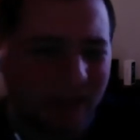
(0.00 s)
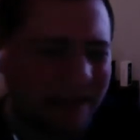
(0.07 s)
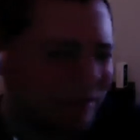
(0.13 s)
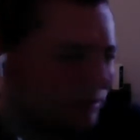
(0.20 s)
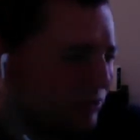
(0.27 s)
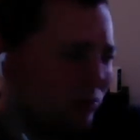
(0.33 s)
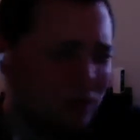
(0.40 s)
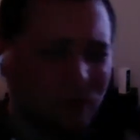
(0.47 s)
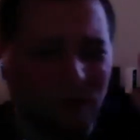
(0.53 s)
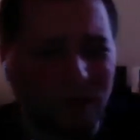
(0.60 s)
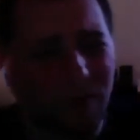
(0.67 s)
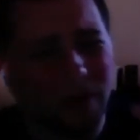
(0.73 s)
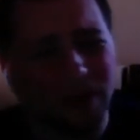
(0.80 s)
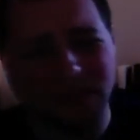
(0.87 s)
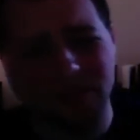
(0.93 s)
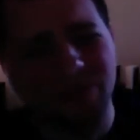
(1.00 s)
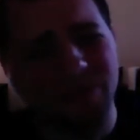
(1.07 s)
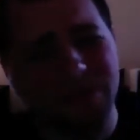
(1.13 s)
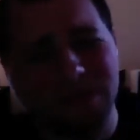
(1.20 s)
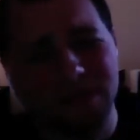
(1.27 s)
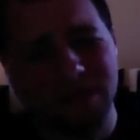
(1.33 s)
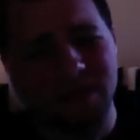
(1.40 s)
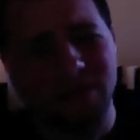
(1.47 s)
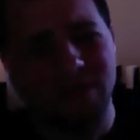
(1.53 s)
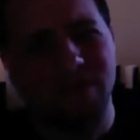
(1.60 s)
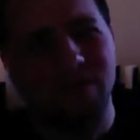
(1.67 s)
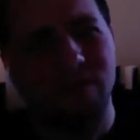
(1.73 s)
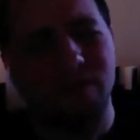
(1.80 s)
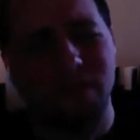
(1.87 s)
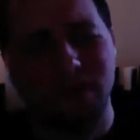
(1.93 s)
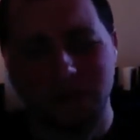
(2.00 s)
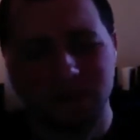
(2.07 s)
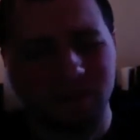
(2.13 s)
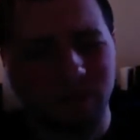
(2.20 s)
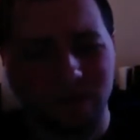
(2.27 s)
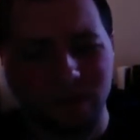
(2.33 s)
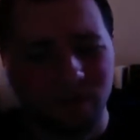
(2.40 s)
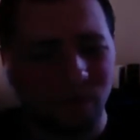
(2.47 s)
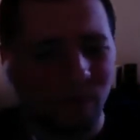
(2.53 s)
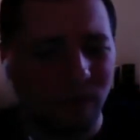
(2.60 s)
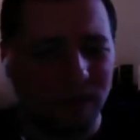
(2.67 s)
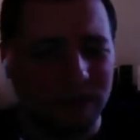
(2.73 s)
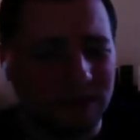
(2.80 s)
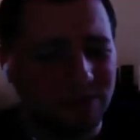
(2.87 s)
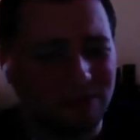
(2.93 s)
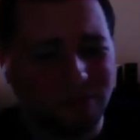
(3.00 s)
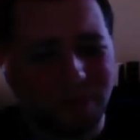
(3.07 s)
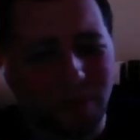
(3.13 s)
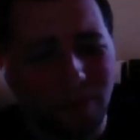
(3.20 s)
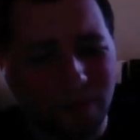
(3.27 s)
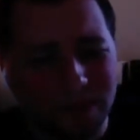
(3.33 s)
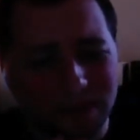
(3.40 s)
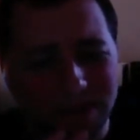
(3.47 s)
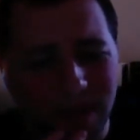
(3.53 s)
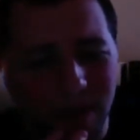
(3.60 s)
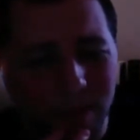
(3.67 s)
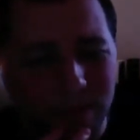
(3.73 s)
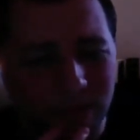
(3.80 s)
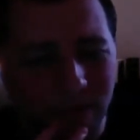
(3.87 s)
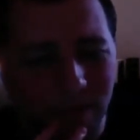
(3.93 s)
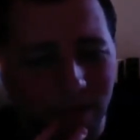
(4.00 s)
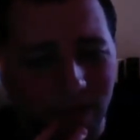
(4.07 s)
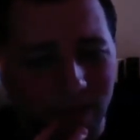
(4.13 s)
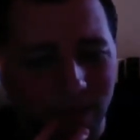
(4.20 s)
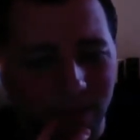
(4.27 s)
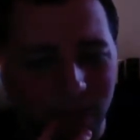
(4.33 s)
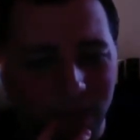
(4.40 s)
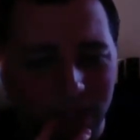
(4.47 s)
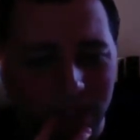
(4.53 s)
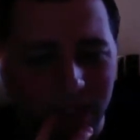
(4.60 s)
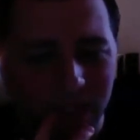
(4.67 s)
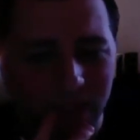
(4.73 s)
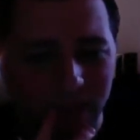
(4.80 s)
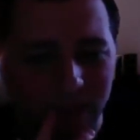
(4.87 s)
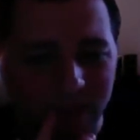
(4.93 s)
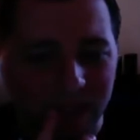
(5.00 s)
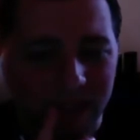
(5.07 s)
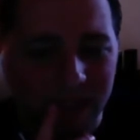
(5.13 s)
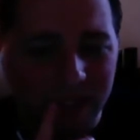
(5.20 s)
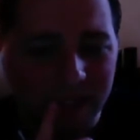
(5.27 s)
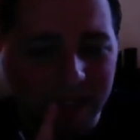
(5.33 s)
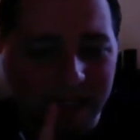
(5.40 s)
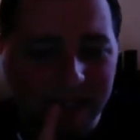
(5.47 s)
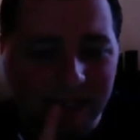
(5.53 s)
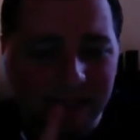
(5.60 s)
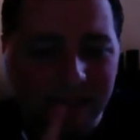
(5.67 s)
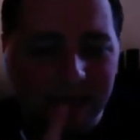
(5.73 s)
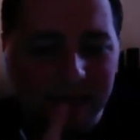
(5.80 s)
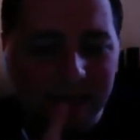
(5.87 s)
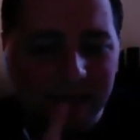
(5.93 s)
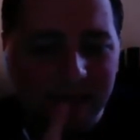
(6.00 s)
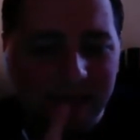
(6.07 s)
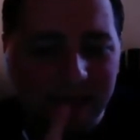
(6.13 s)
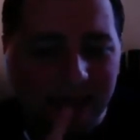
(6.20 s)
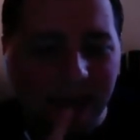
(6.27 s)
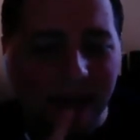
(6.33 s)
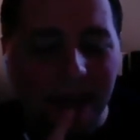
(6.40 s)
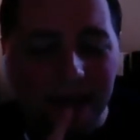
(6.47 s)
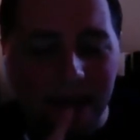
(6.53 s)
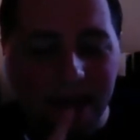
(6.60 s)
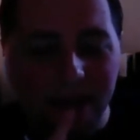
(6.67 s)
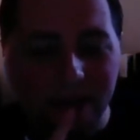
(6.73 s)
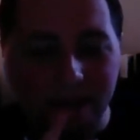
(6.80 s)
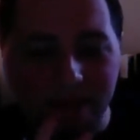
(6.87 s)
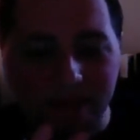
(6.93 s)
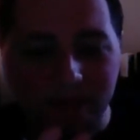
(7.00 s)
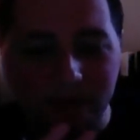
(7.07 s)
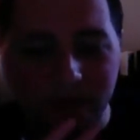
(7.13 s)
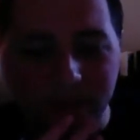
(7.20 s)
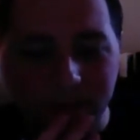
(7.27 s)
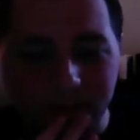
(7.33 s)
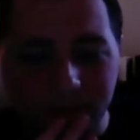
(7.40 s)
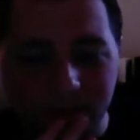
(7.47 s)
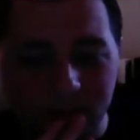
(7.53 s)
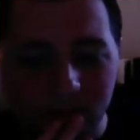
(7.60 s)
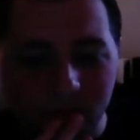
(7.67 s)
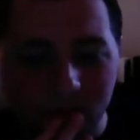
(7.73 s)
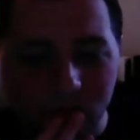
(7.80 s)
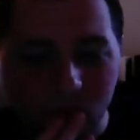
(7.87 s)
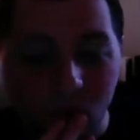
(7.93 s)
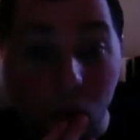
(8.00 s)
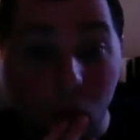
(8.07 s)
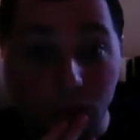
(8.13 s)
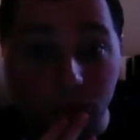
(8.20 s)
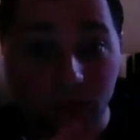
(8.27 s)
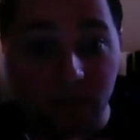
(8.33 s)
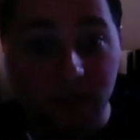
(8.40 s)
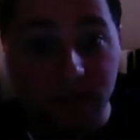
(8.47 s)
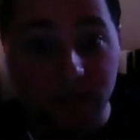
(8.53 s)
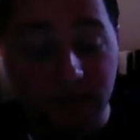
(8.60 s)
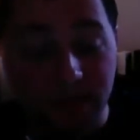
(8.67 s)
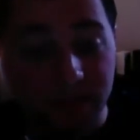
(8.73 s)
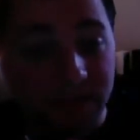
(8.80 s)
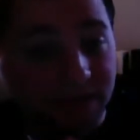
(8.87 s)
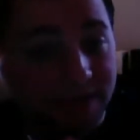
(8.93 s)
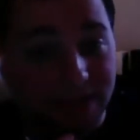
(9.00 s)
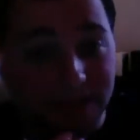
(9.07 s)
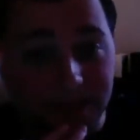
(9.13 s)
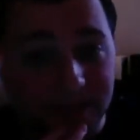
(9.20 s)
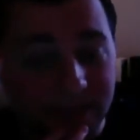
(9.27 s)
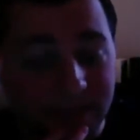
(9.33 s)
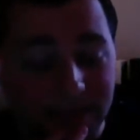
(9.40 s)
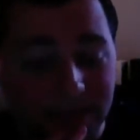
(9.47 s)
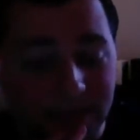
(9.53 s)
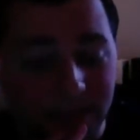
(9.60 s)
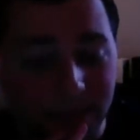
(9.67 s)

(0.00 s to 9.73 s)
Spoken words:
think it was only $3, so it was $4, whatever it was. It wasn't that much of a big deal, but I had a lot of hopes for this game, but it didn't